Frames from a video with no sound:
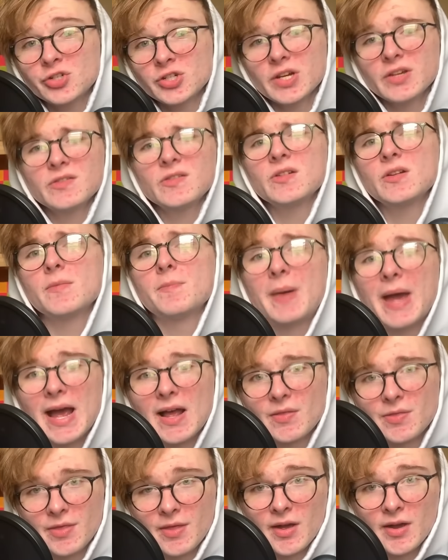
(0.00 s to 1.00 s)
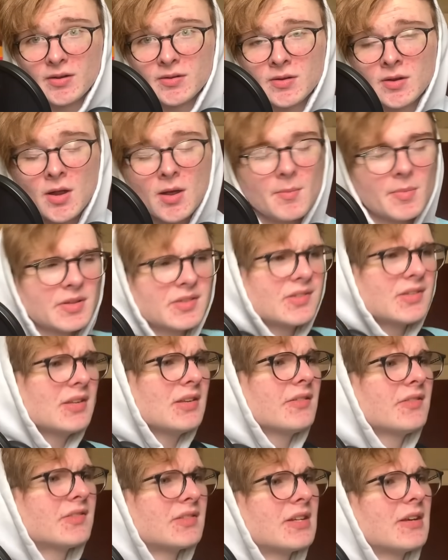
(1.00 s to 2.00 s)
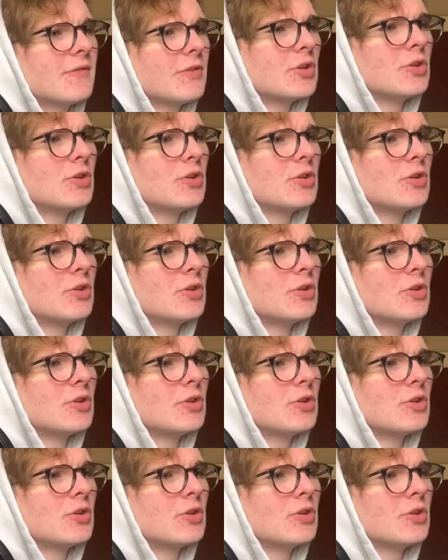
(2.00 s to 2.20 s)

isn't a bad thing, but seeing Steven